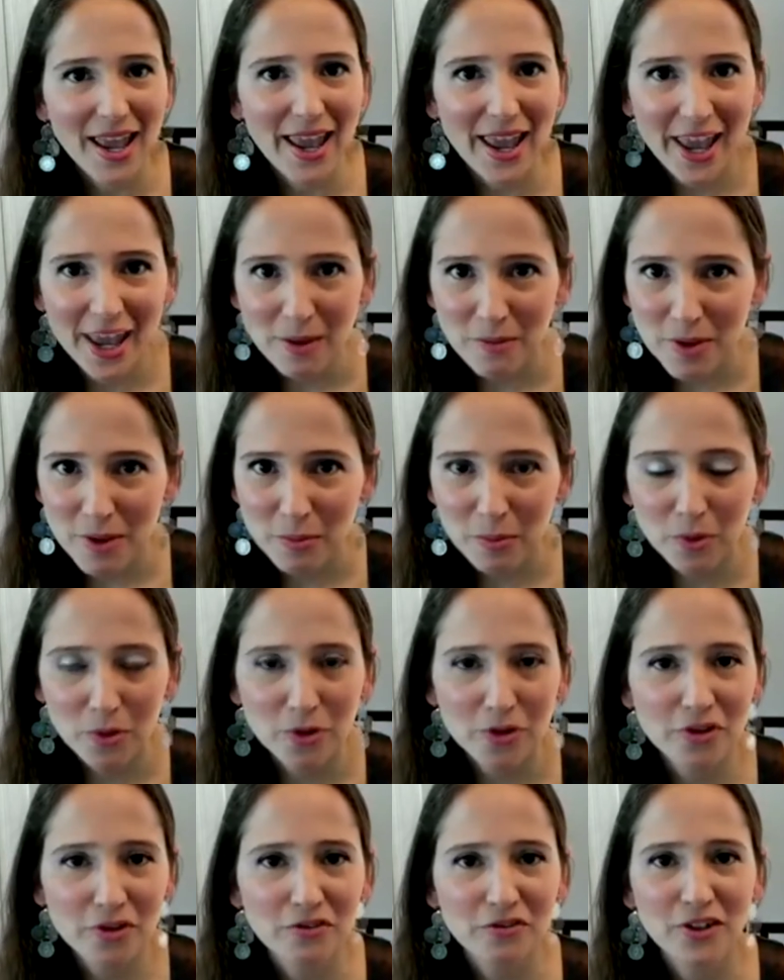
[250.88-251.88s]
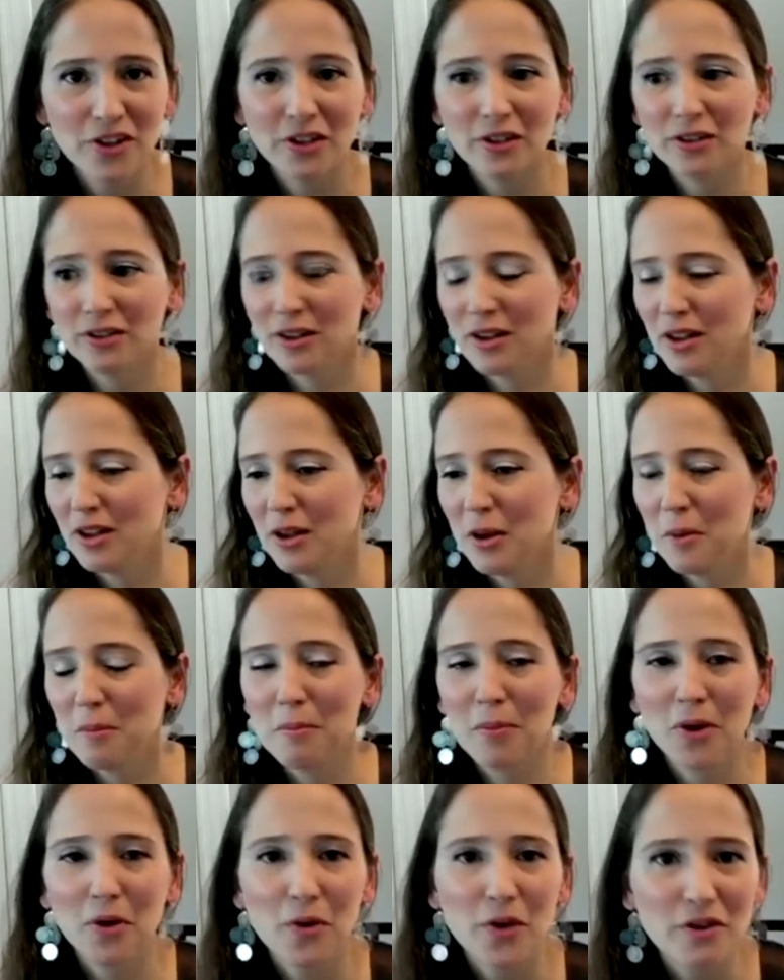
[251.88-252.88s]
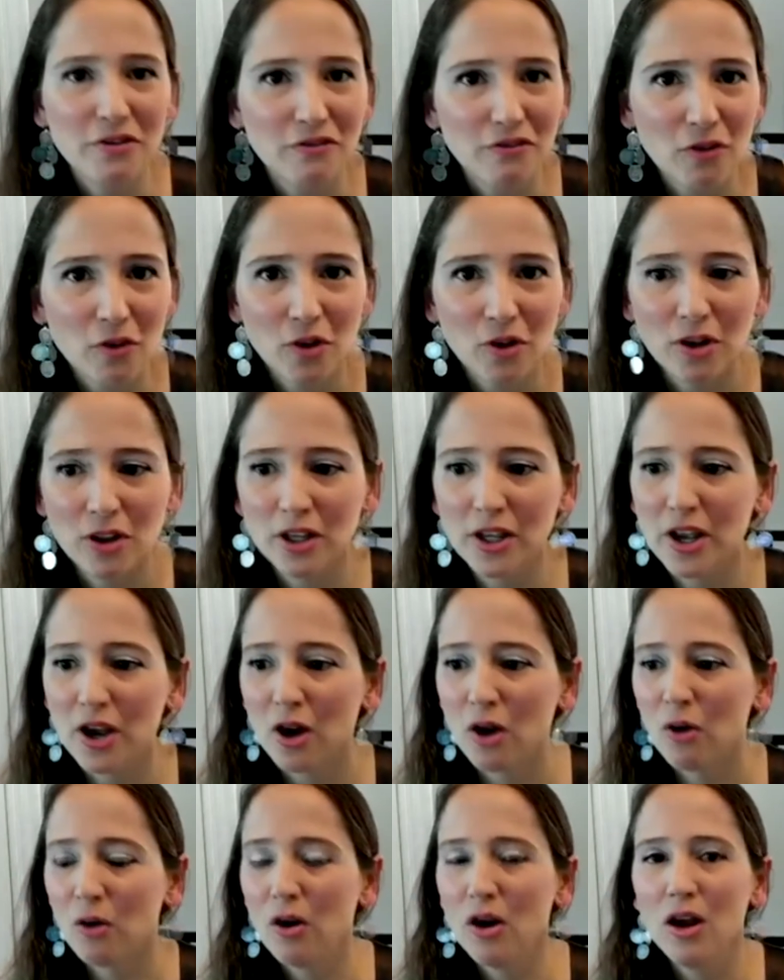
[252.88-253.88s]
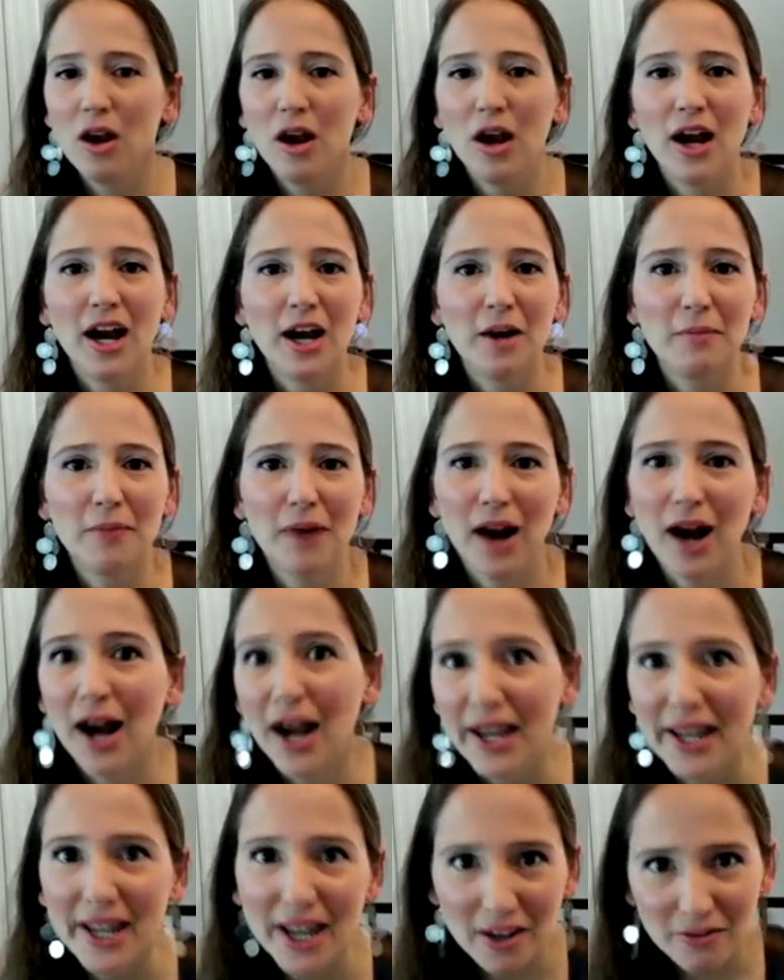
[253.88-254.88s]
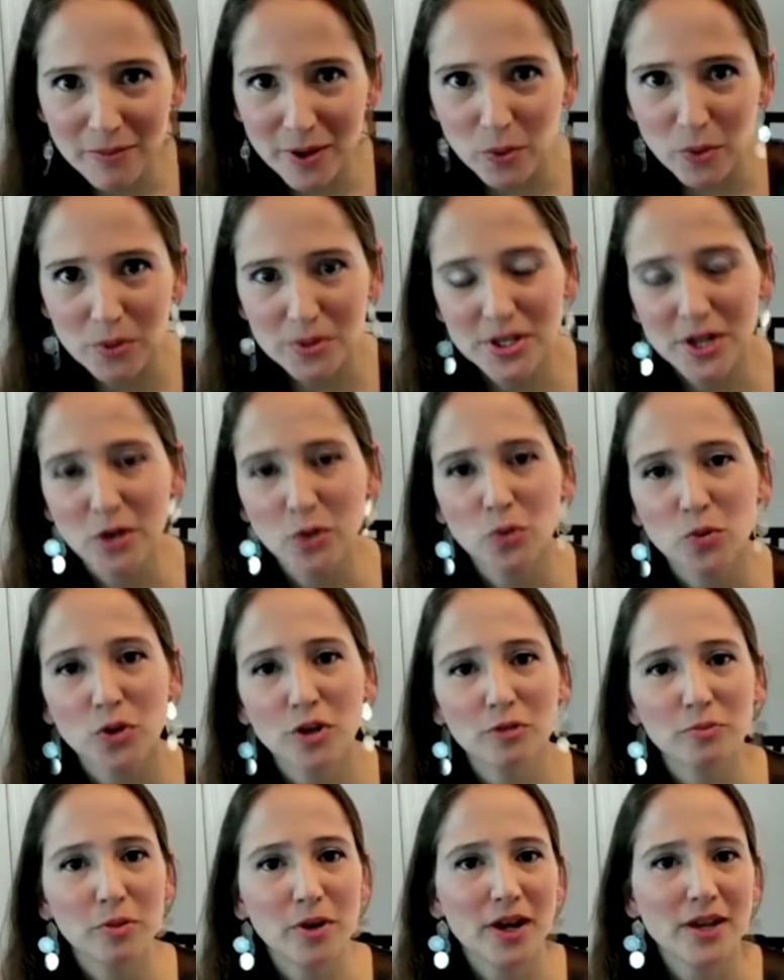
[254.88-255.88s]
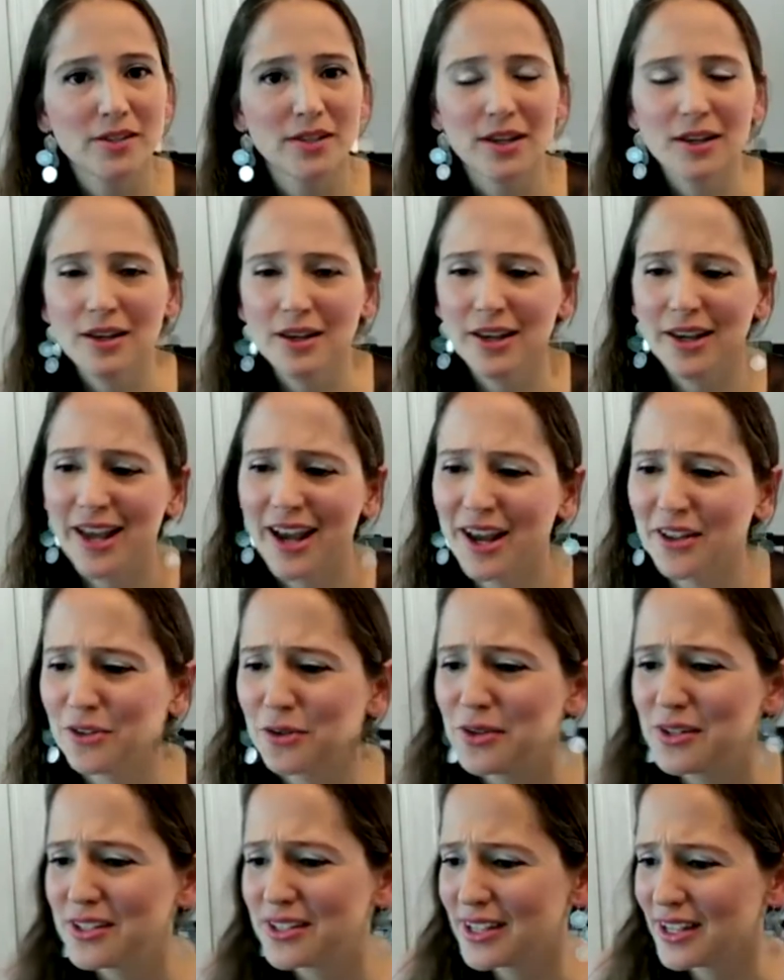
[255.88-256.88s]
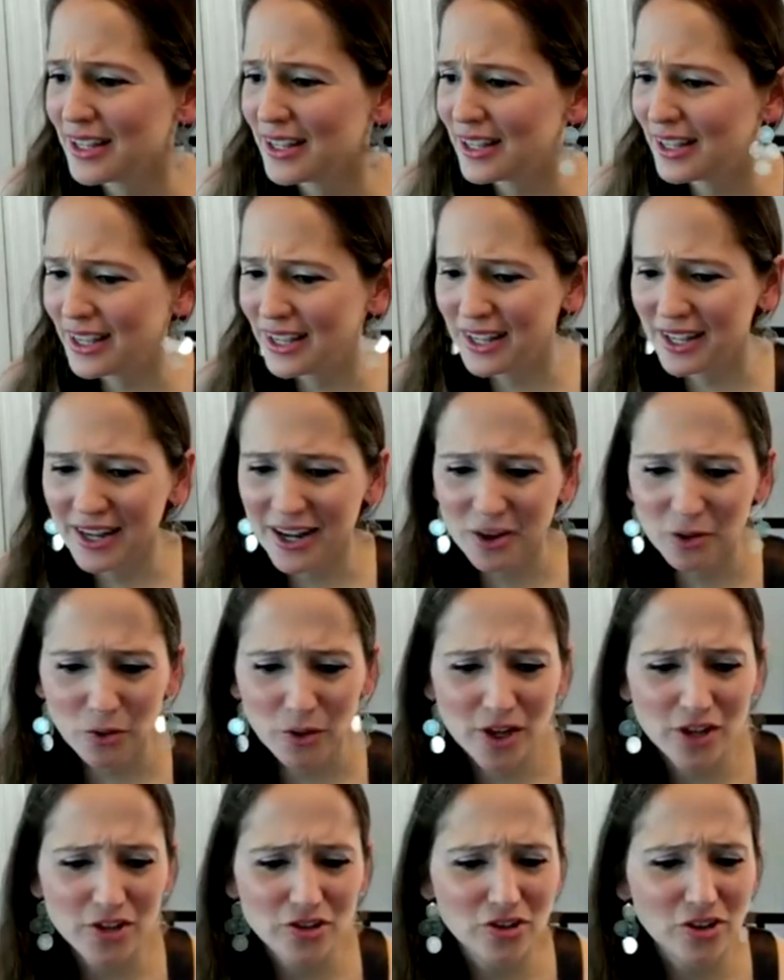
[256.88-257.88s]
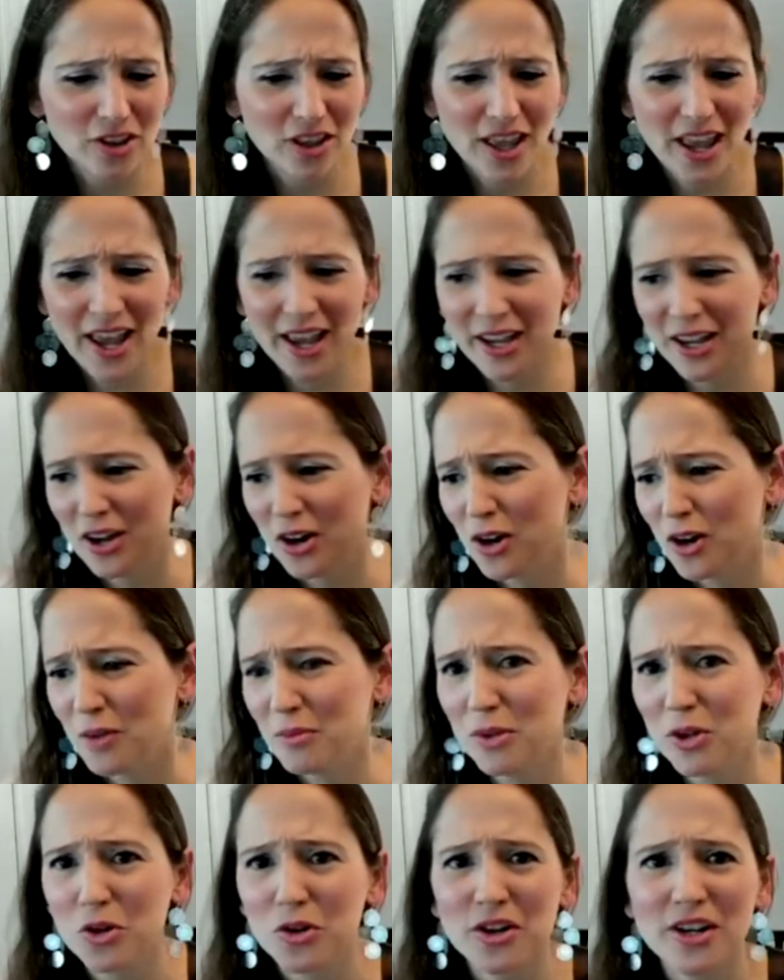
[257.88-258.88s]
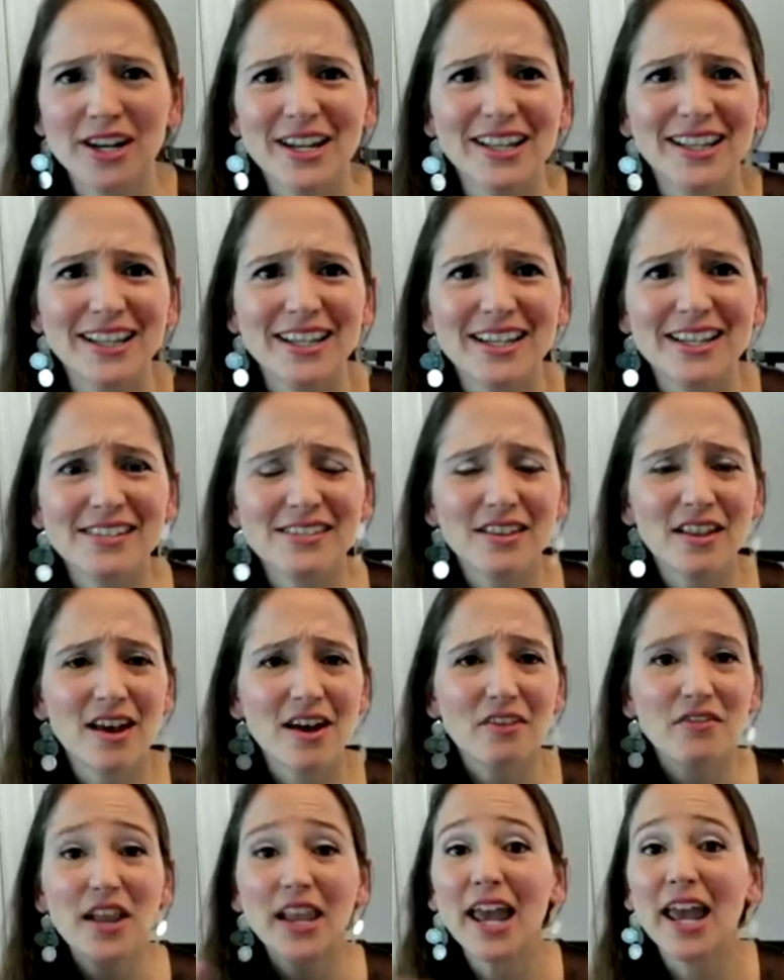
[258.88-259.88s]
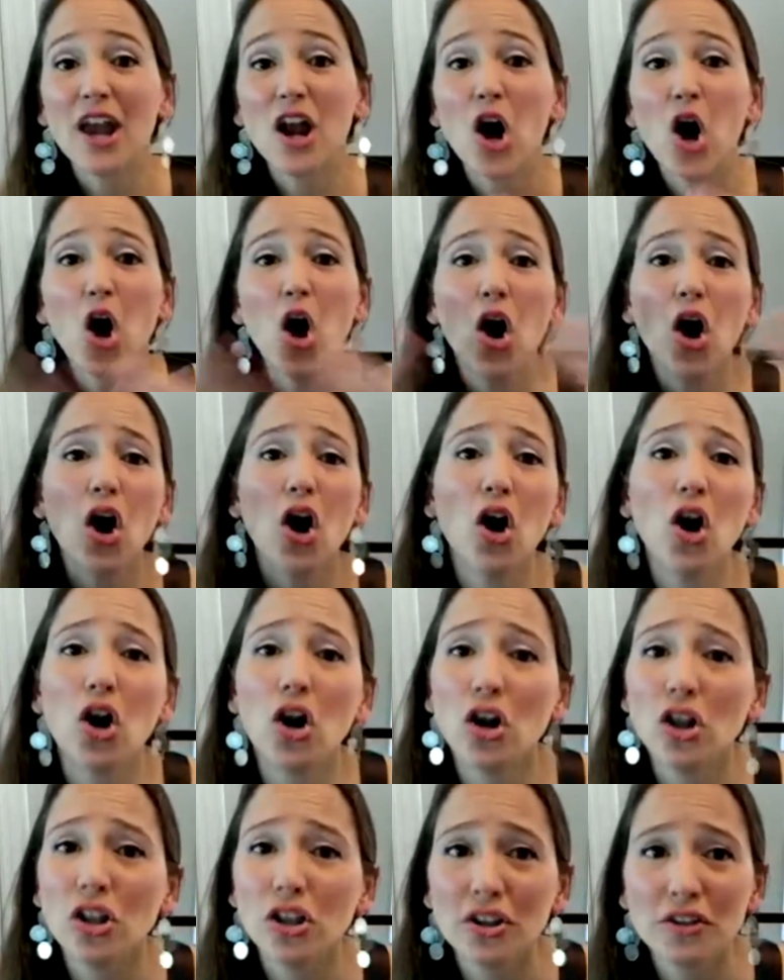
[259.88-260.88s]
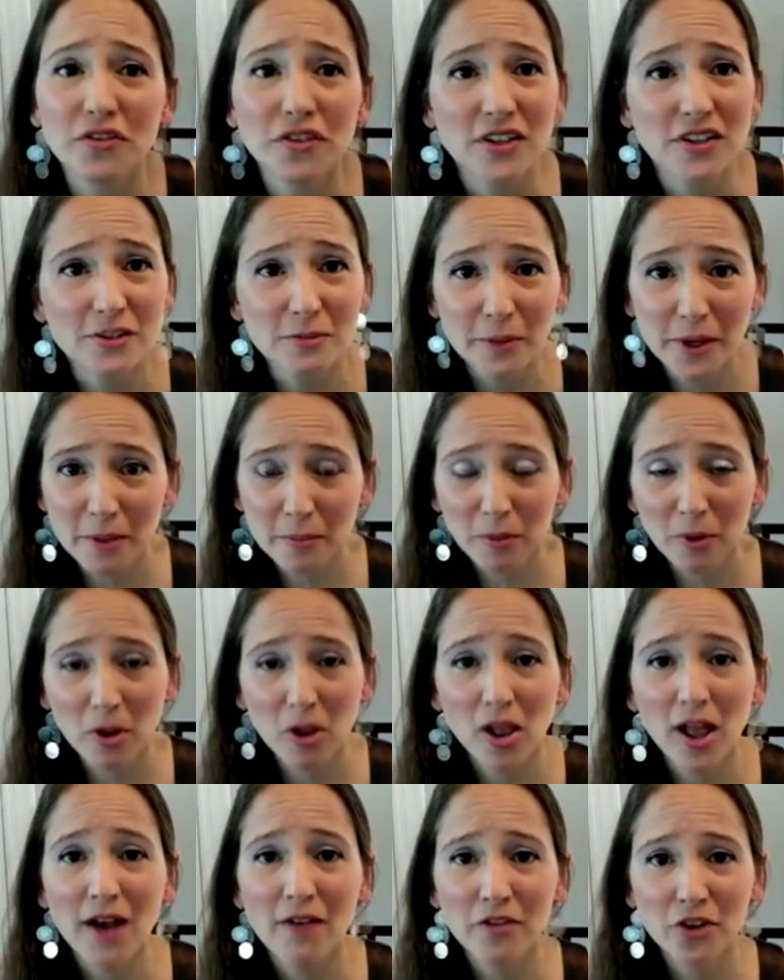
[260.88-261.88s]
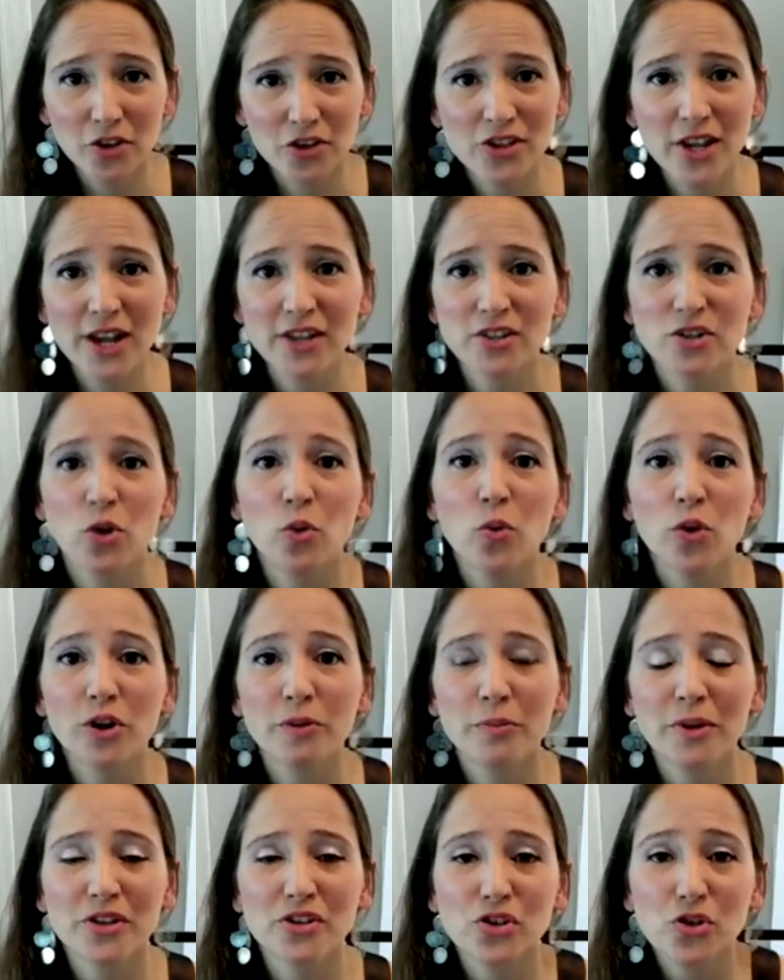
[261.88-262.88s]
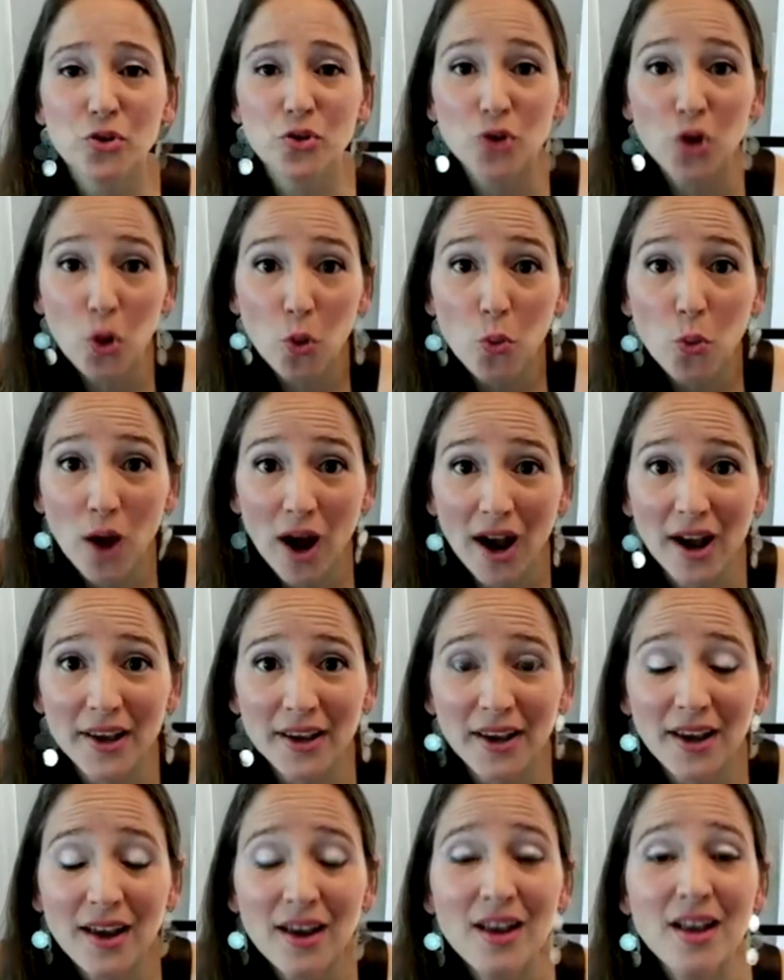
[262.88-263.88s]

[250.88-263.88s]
Amy Porterfield, Marie Forleo, I have my website on WordPress, Catherine Zenkina, Rachel Engom, Lauren Elislove, like all of these people have their sites on WordPress. You know why?